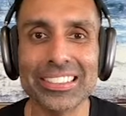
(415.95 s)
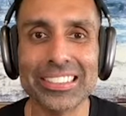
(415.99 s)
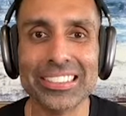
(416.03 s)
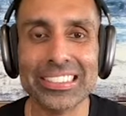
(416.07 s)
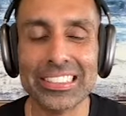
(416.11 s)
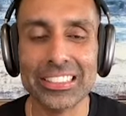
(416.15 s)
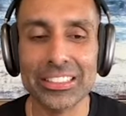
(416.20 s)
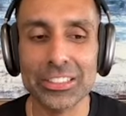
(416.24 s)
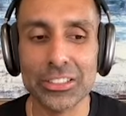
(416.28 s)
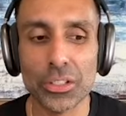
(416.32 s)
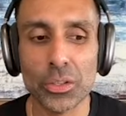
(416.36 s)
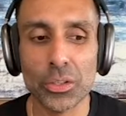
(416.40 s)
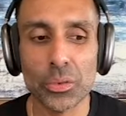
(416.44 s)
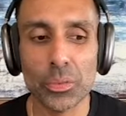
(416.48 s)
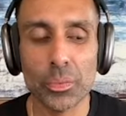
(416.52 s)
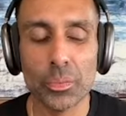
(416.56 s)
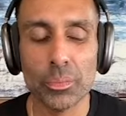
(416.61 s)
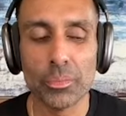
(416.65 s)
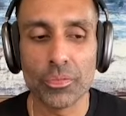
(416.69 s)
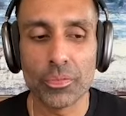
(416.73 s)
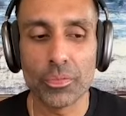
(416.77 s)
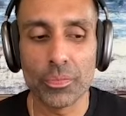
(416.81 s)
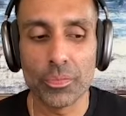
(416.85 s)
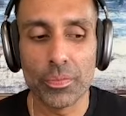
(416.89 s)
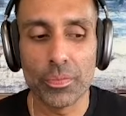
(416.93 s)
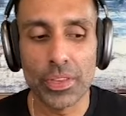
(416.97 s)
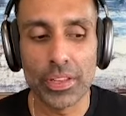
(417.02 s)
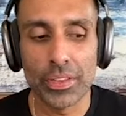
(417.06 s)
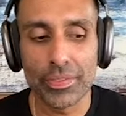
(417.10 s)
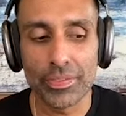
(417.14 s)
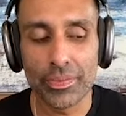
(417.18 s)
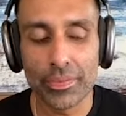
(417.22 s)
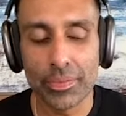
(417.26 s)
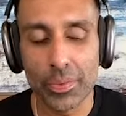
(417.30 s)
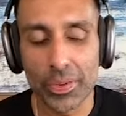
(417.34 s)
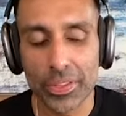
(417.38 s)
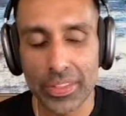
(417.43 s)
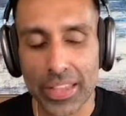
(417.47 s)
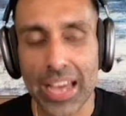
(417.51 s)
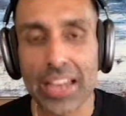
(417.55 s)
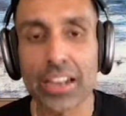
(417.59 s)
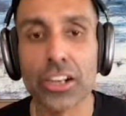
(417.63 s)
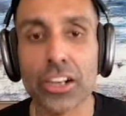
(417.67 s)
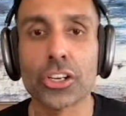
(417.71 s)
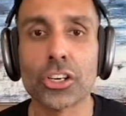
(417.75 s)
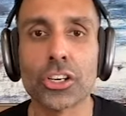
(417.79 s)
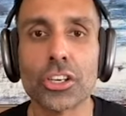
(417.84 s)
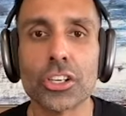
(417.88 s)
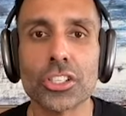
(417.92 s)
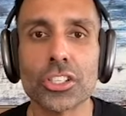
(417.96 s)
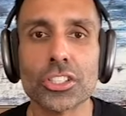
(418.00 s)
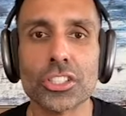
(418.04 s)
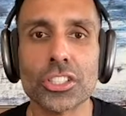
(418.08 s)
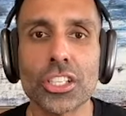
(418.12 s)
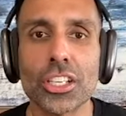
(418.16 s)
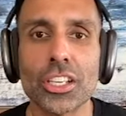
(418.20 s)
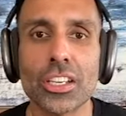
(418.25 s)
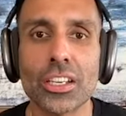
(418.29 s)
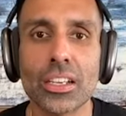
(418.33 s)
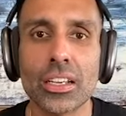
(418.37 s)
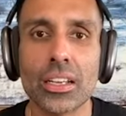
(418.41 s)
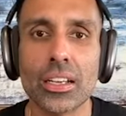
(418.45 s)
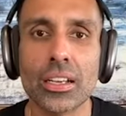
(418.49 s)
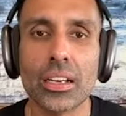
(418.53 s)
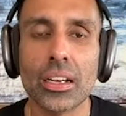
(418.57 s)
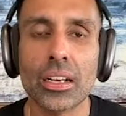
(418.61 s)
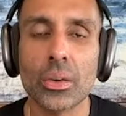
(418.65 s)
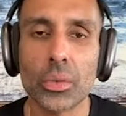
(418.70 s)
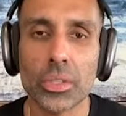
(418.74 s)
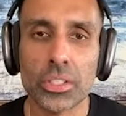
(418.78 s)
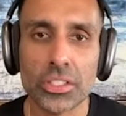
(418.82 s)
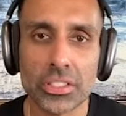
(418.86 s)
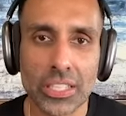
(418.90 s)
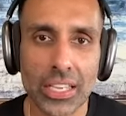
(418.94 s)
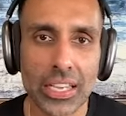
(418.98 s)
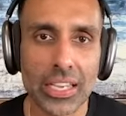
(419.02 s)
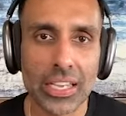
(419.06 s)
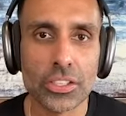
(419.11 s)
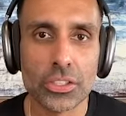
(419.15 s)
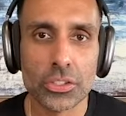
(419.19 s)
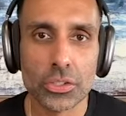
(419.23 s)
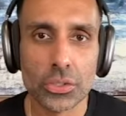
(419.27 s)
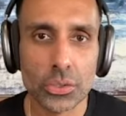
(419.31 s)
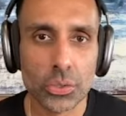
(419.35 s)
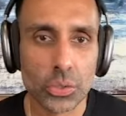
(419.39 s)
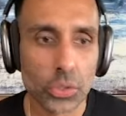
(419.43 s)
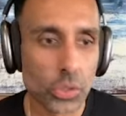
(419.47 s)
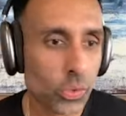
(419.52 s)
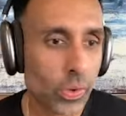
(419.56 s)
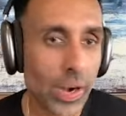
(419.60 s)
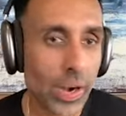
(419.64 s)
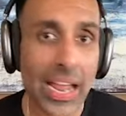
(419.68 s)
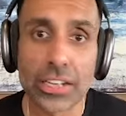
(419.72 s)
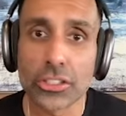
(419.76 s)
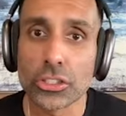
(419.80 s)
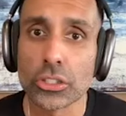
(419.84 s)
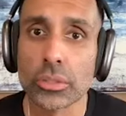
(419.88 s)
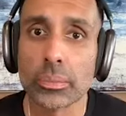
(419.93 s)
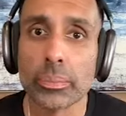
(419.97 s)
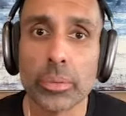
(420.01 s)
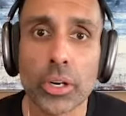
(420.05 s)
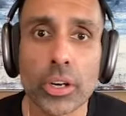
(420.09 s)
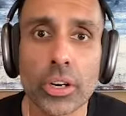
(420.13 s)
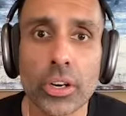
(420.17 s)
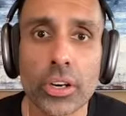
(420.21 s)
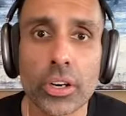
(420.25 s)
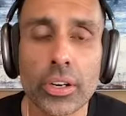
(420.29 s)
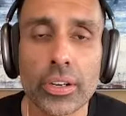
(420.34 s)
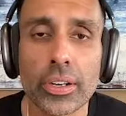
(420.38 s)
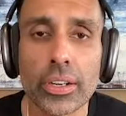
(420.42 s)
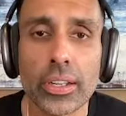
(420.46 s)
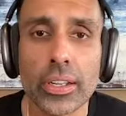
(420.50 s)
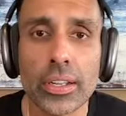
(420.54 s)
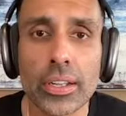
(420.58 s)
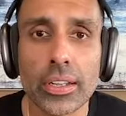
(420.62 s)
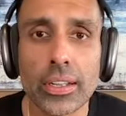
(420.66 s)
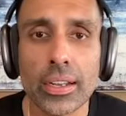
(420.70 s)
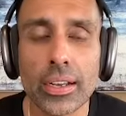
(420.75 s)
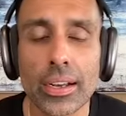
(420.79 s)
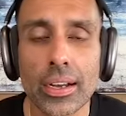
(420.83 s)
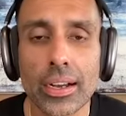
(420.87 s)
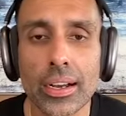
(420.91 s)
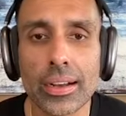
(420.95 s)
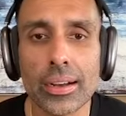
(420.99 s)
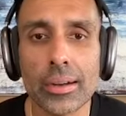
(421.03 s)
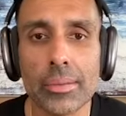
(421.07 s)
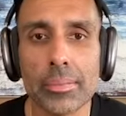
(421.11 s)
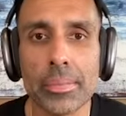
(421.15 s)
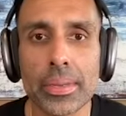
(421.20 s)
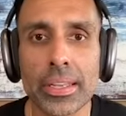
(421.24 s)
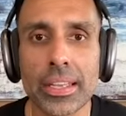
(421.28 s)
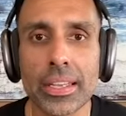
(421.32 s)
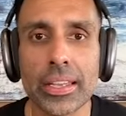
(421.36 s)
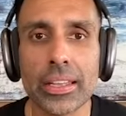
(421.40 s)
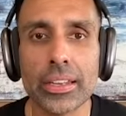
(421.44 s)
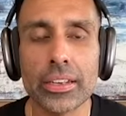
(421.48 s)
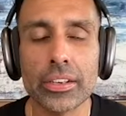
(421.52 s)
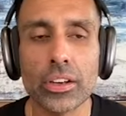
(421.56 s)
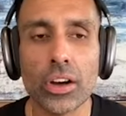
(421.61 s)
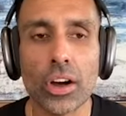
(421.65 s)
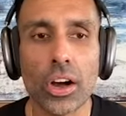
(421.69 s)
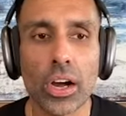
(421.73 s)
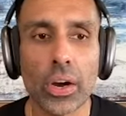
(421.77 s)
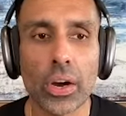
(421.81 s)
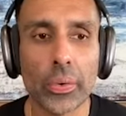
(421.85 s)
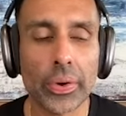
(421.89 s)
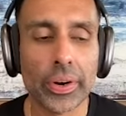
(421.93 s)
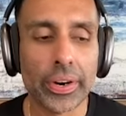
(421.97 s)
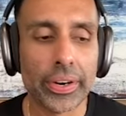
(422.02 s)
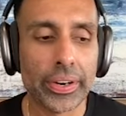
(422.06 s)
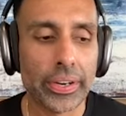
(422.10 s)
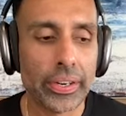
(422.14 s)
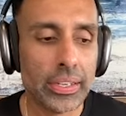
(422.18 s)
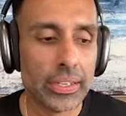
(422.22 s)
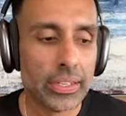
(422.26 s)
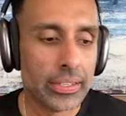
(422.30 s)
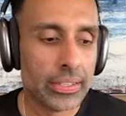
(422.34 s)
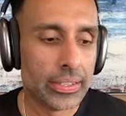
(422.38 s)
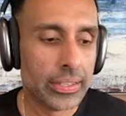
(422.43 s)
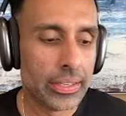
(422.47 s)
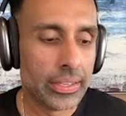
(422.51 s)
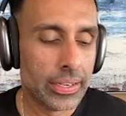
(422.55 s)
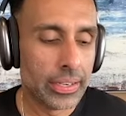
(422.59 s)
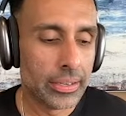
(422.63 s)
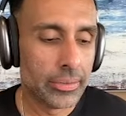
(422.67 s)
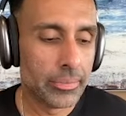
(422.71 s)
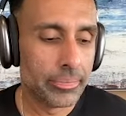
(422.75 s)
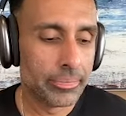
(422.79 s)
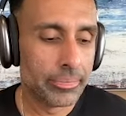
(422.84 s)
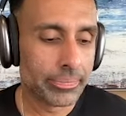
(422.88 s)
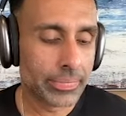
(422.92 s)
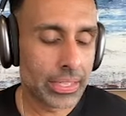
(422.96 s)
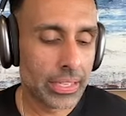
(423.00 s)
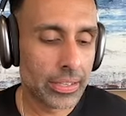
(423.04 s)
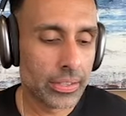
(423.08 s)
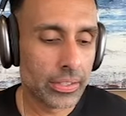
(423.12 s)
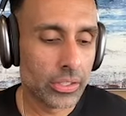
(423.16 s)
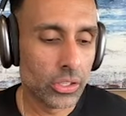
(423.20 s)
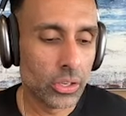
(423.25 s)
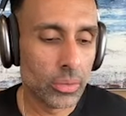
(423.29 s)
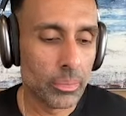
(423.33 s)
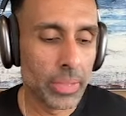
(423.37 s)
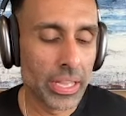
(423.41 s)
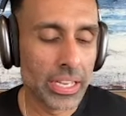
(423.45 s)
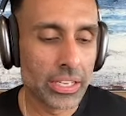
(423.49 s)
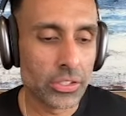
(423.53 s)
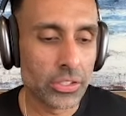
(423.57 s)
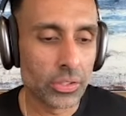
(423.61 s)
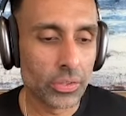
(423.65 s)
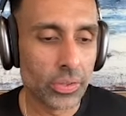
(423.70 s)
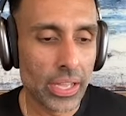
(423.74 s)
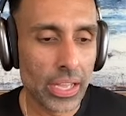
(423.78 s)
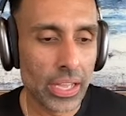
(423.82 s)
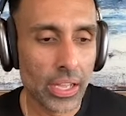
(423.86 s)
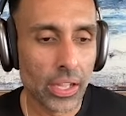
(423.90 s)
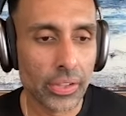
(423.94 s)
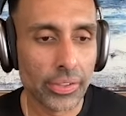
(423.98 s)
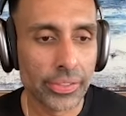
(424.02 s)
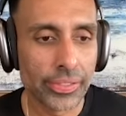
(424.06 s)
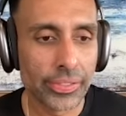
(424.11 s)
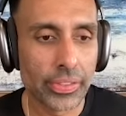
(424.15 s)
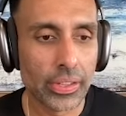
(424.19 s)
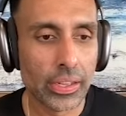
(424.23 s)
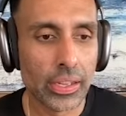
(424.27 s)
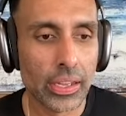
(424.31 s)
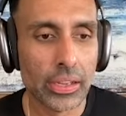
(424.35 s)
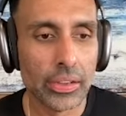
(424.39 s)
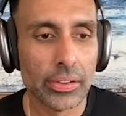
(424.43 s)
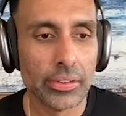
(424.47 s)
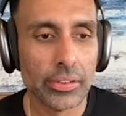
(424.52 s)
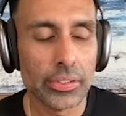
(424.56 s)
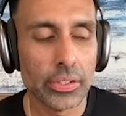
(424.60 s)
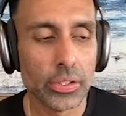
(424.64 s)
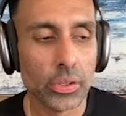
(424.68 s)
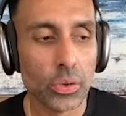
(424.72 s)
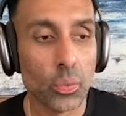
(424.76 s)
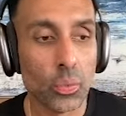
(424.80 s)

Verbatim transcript: you know if when that occurs uh, we tend to crash and burn um, and our um, you know mental health uh, you